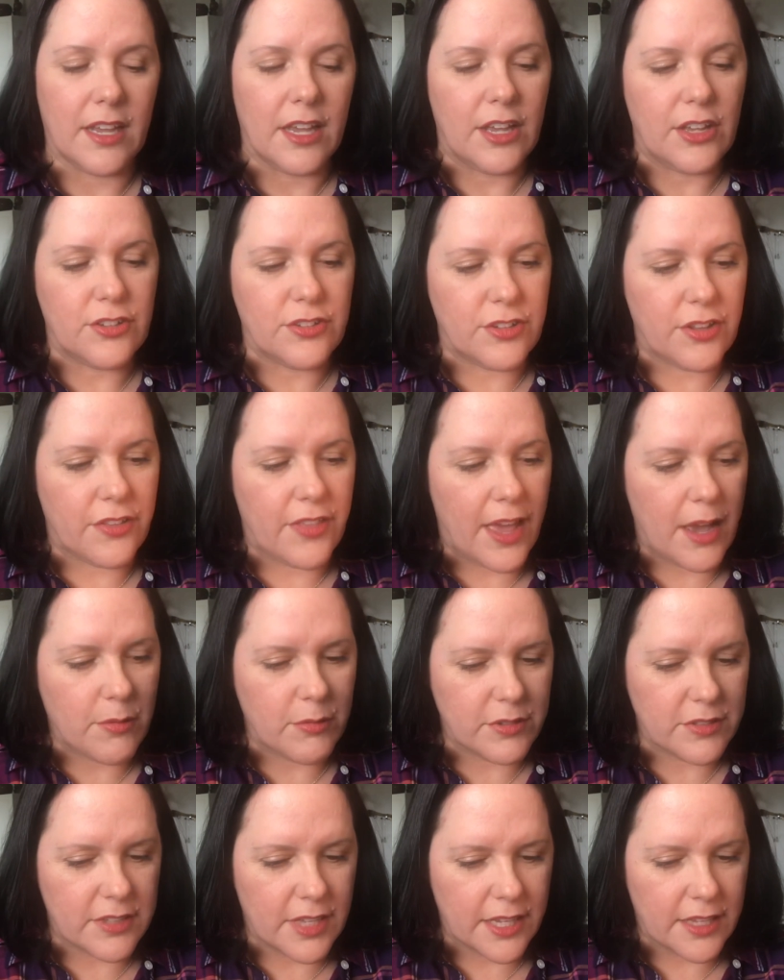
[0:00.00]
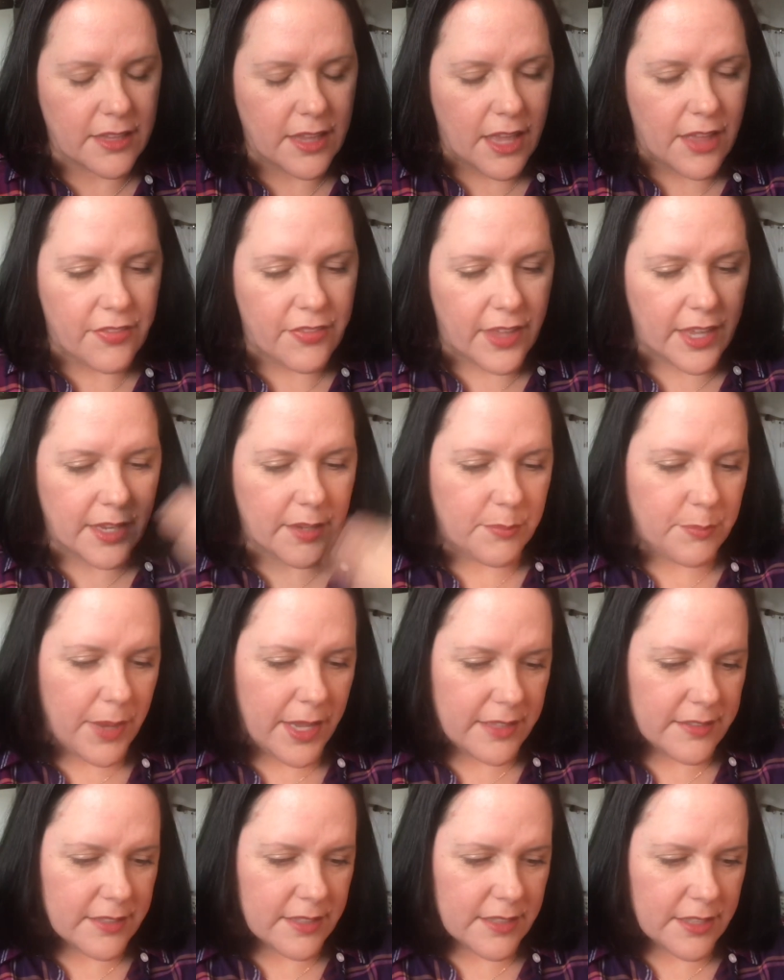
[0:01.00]
So that was like, they
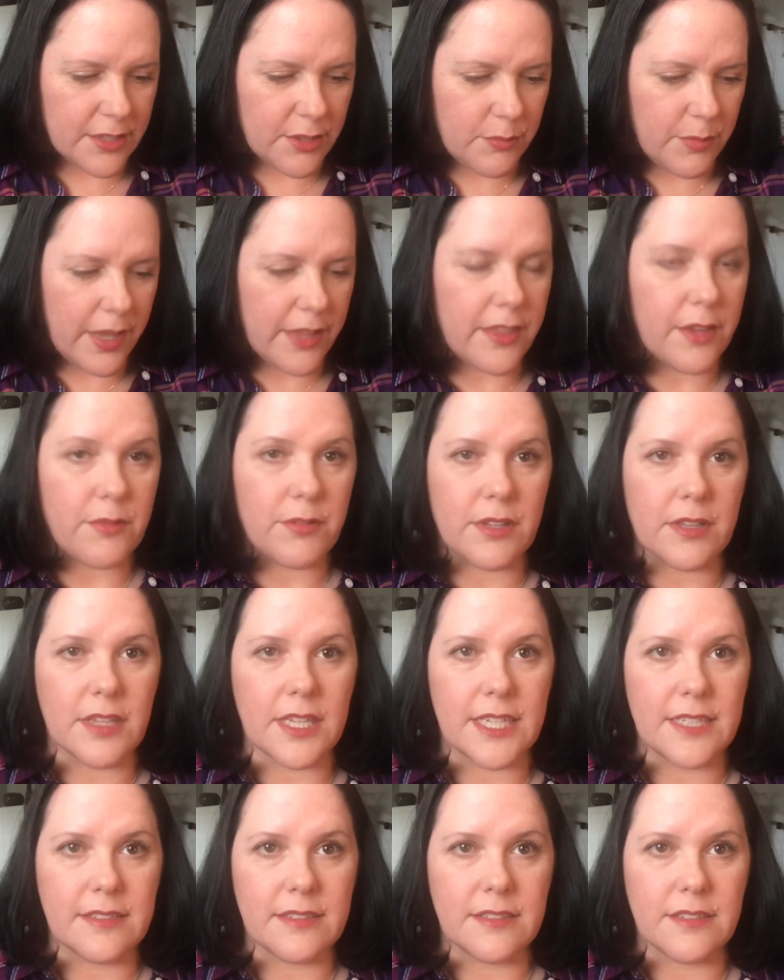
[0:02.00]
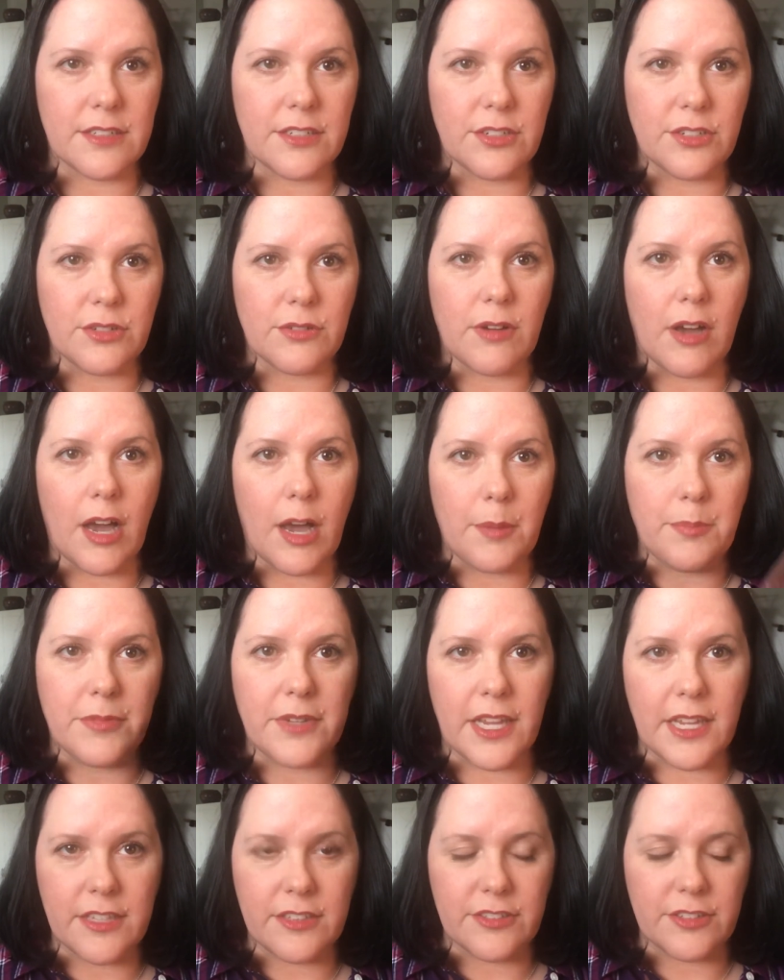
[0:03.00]
basically, the way they released the new
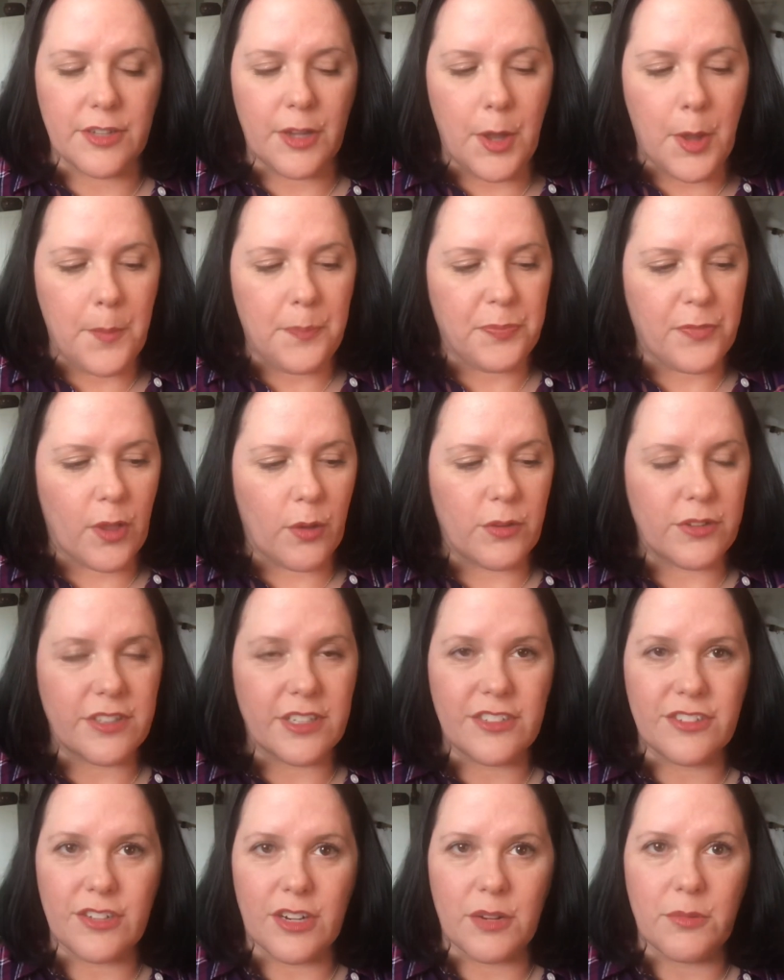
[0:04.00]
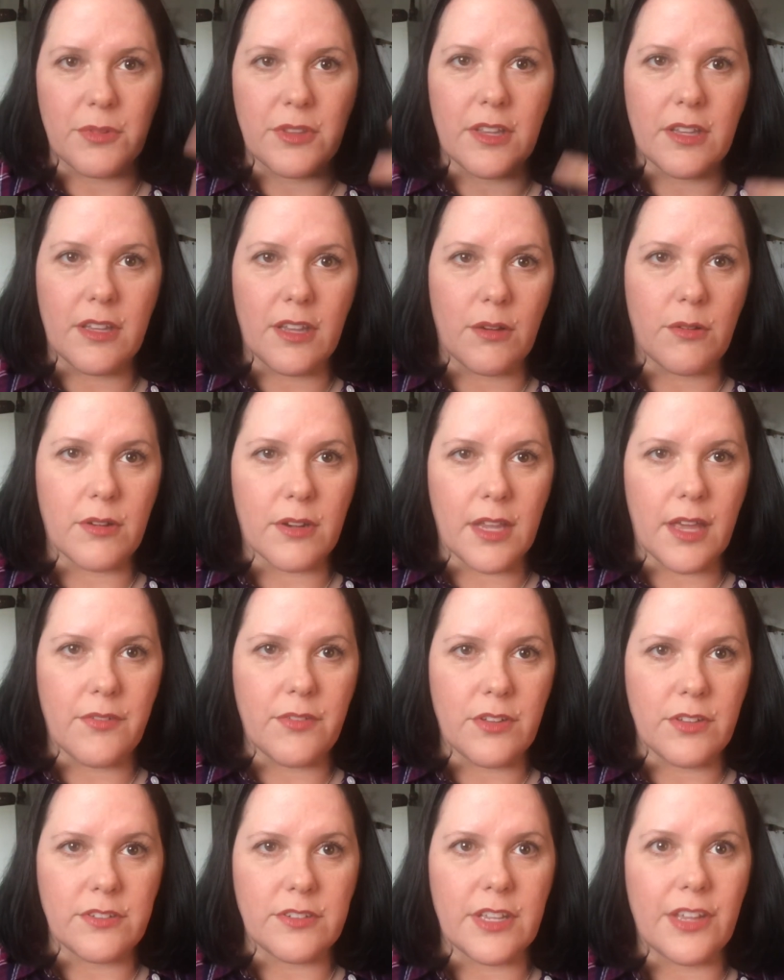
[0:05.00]
updates was they started with the lower
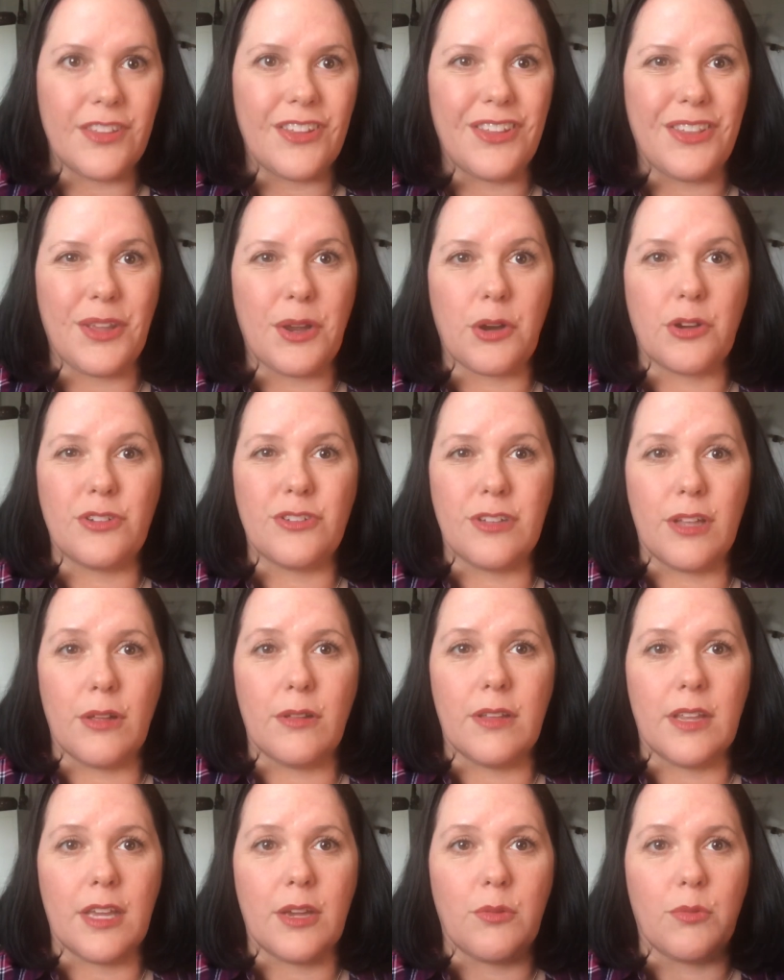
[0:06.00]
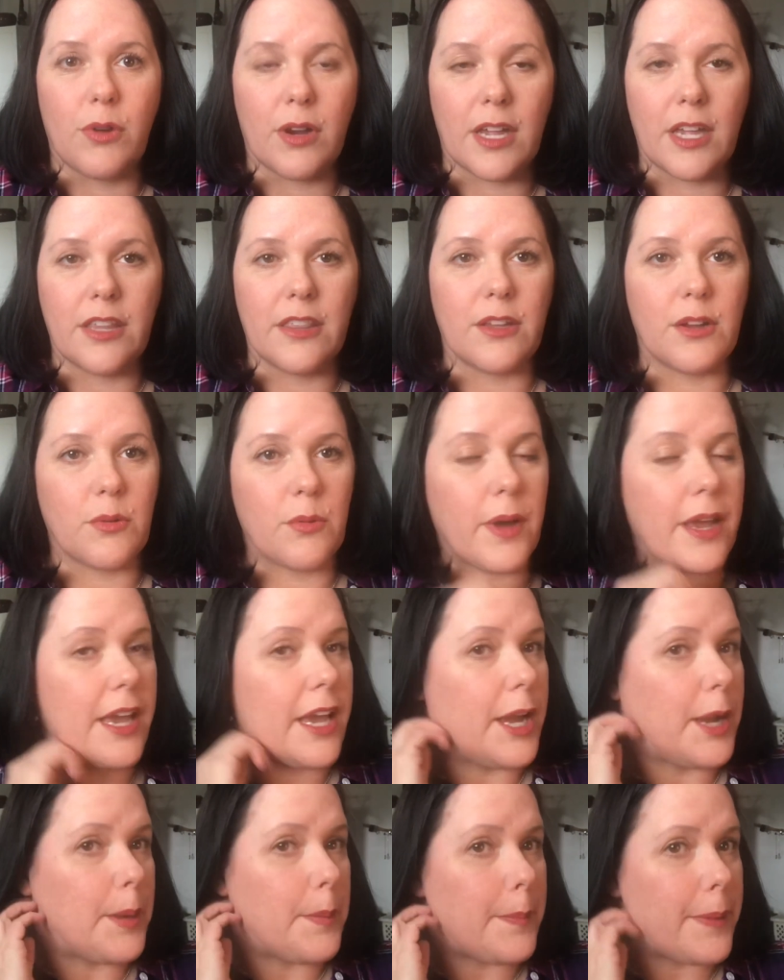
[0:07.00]
levels and then they're slowly working their way
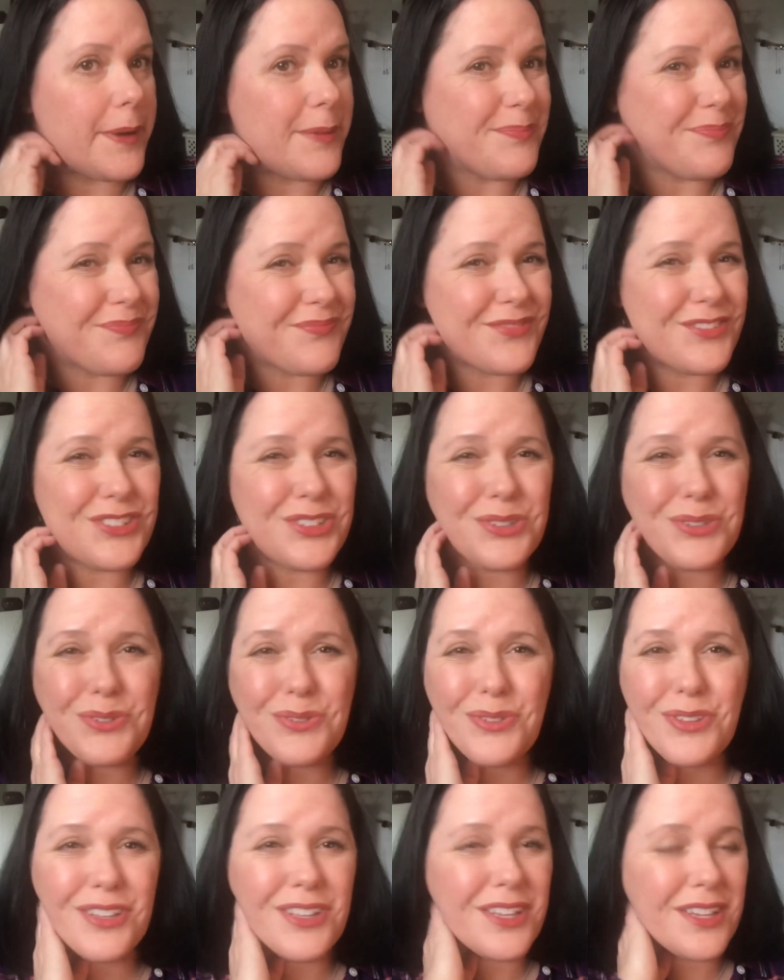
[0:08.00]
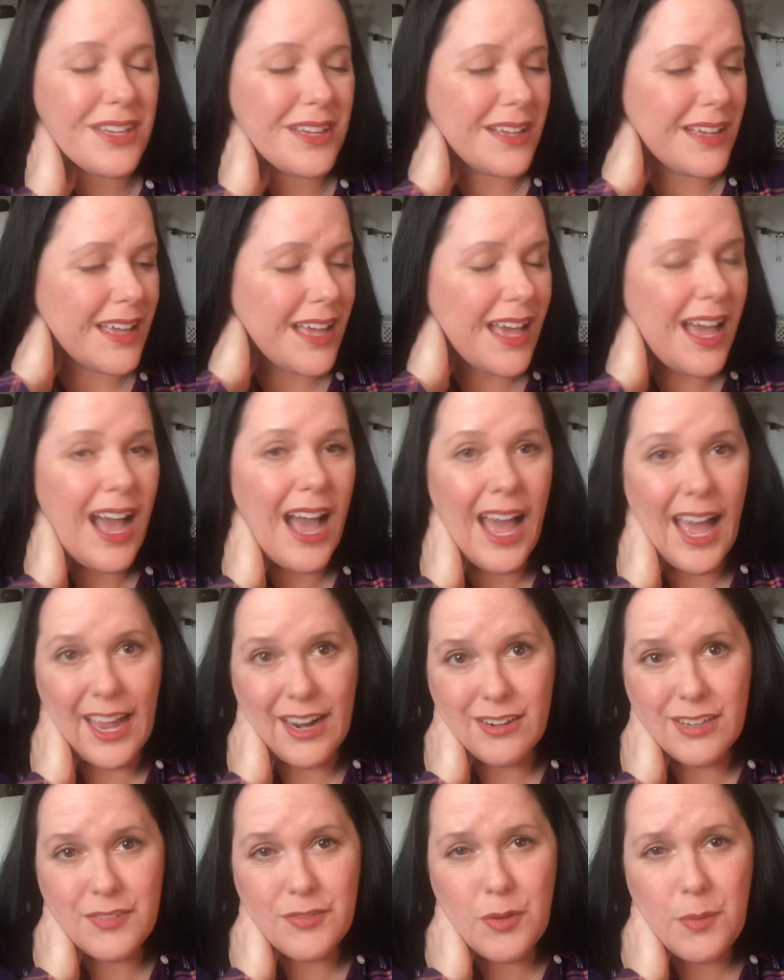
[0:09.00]
up to the higher
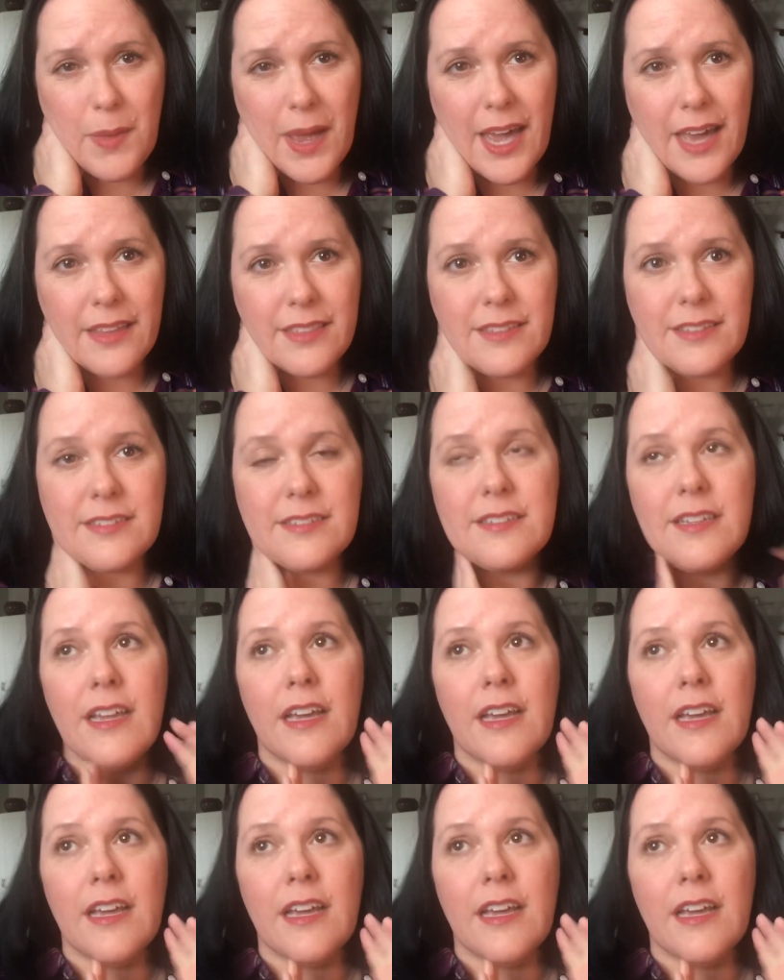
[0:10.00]
level maths.